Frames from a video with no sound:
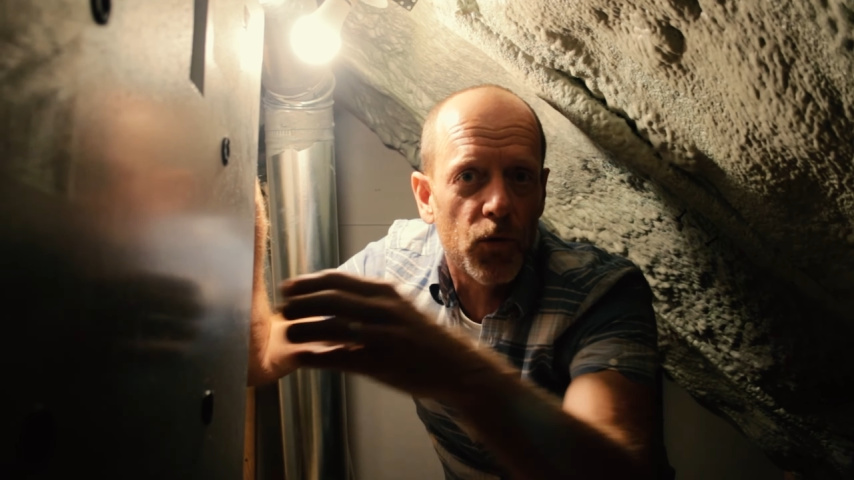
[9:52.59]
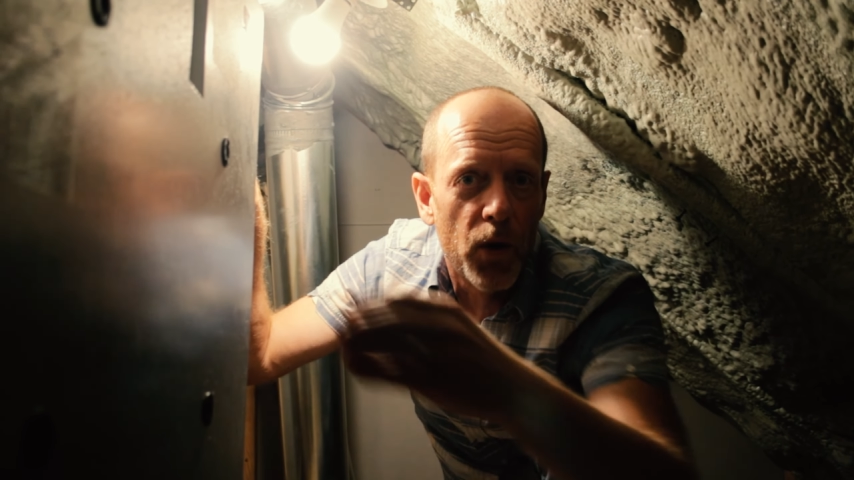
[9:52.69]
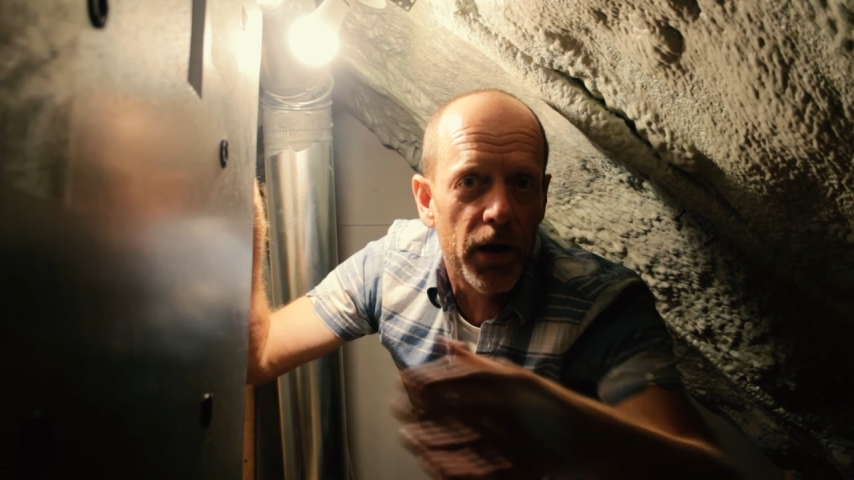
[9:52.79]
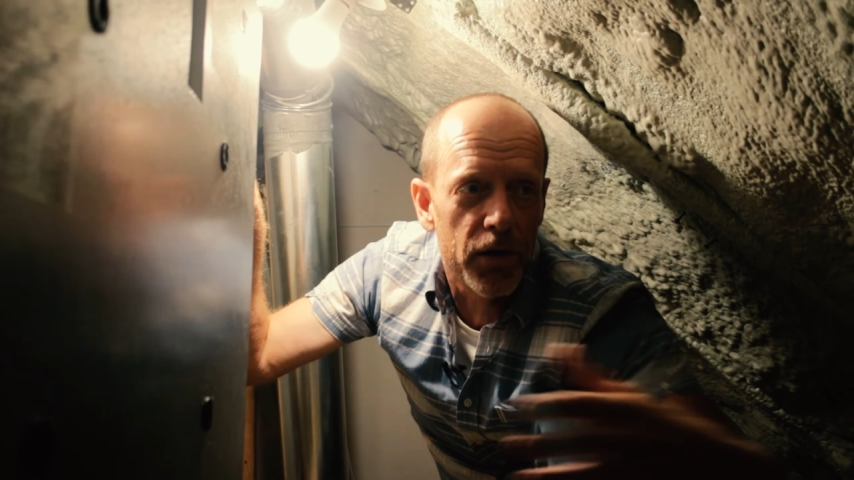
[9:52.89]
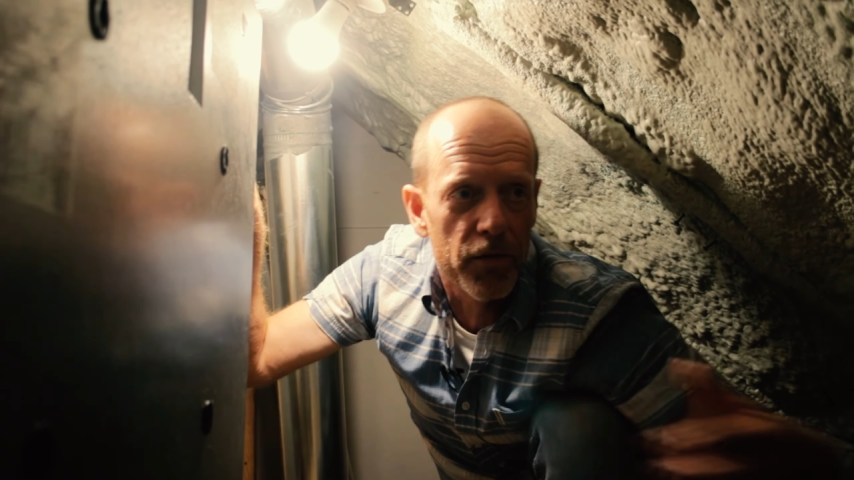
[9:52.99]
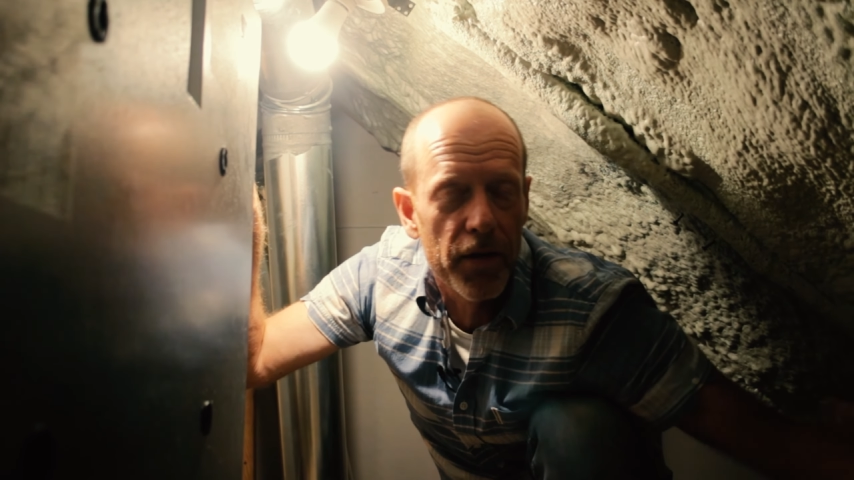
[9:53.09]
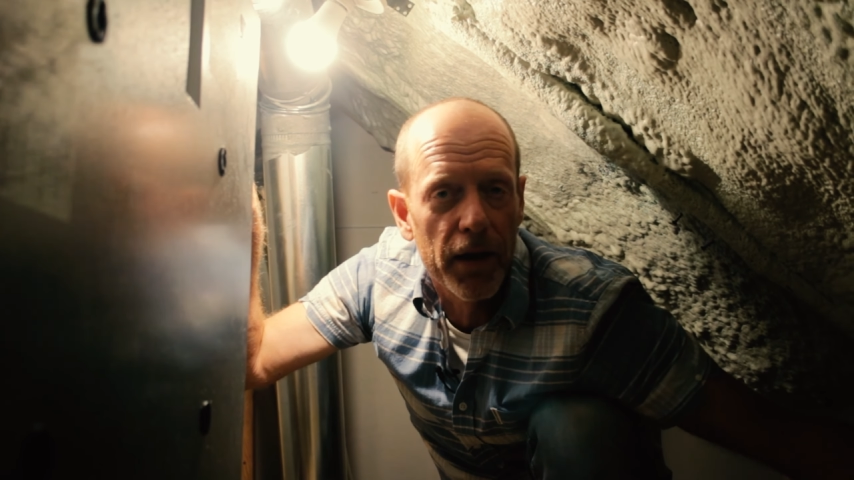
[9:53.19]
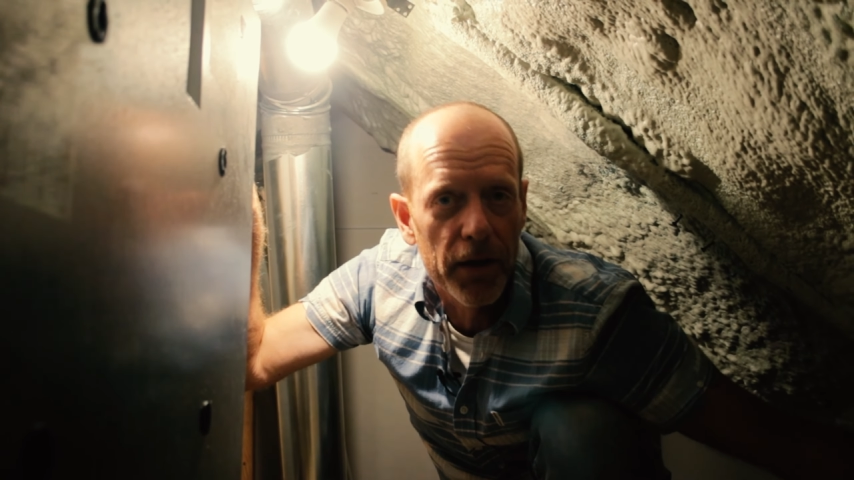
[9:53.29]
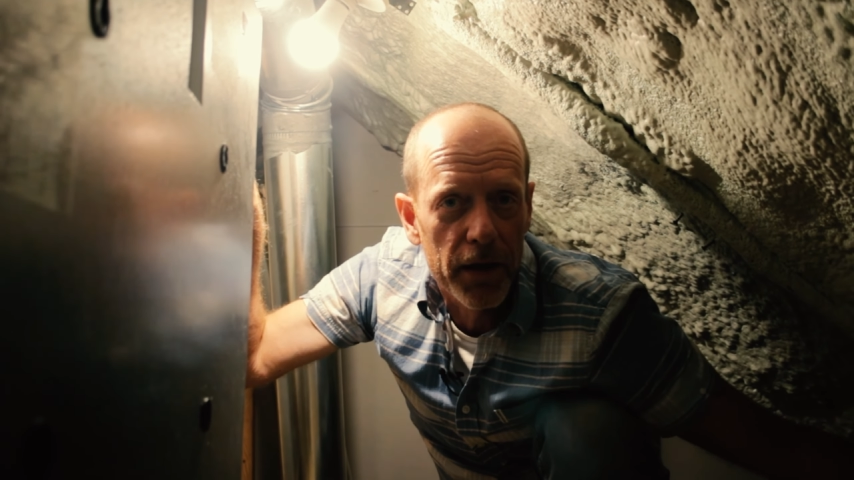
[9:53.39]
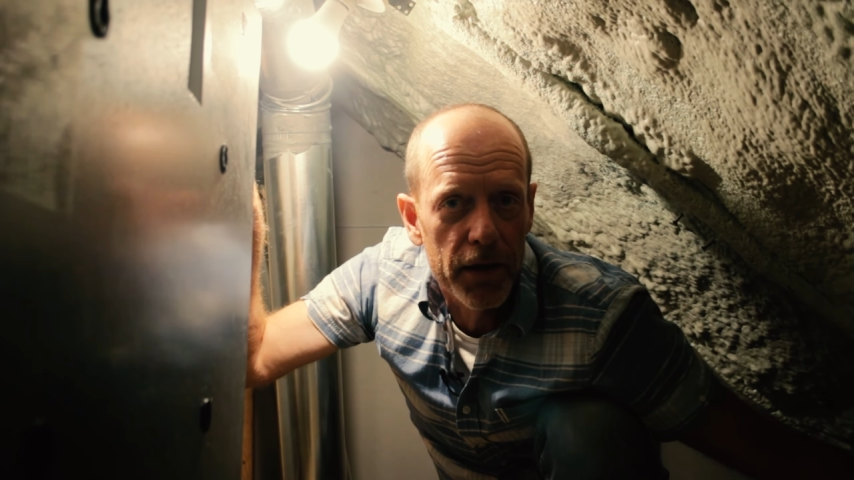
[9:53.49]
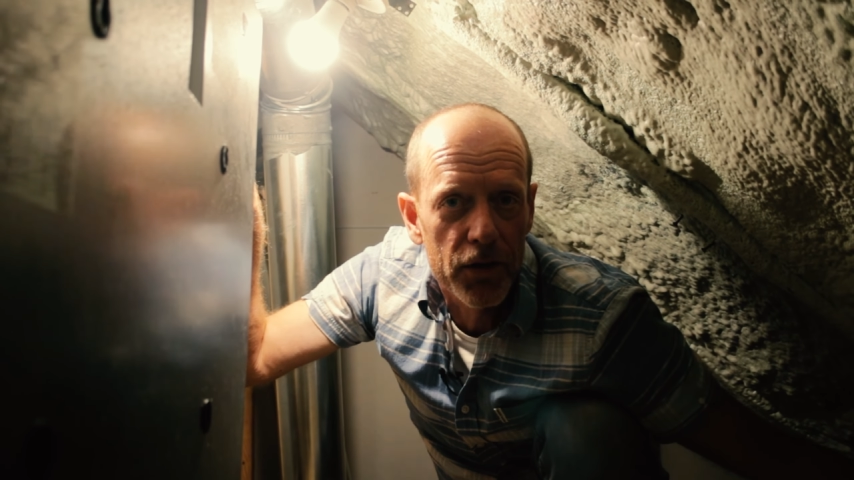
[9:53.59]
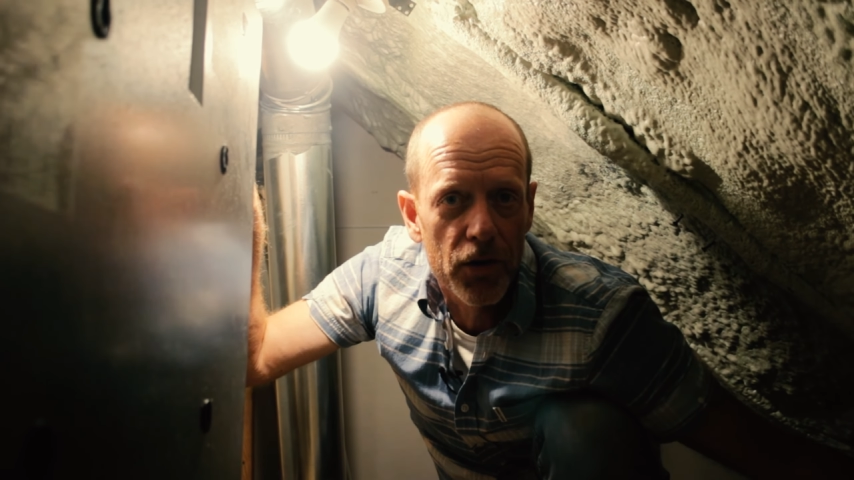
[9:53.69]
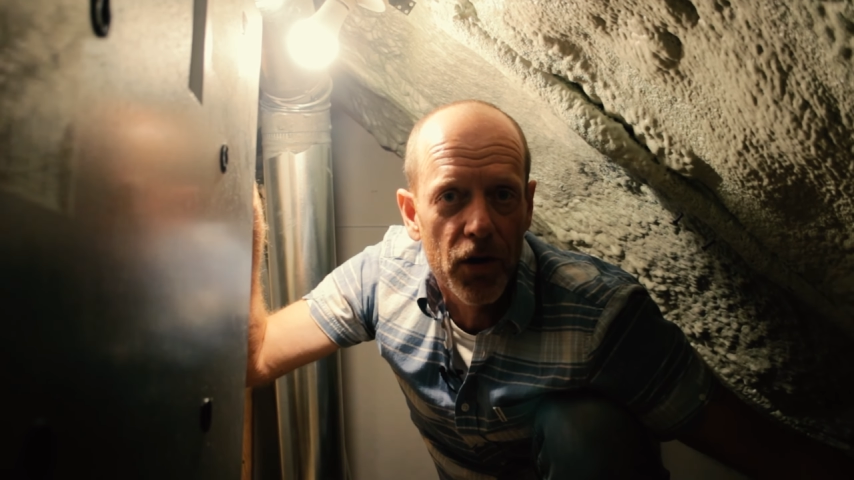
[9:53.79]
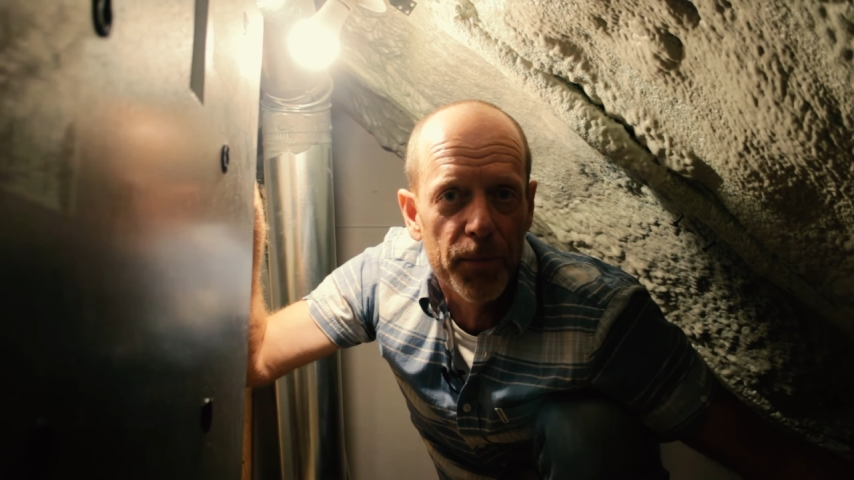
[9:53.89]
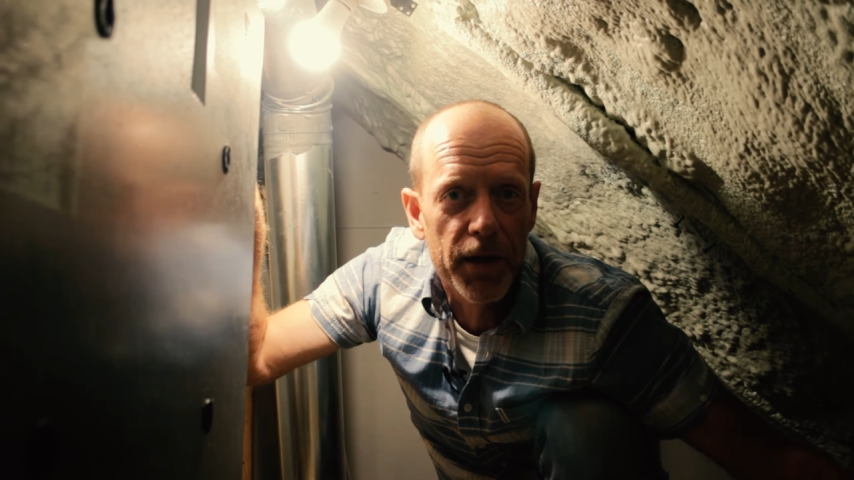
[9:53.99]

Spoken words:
while you're ventilating your home,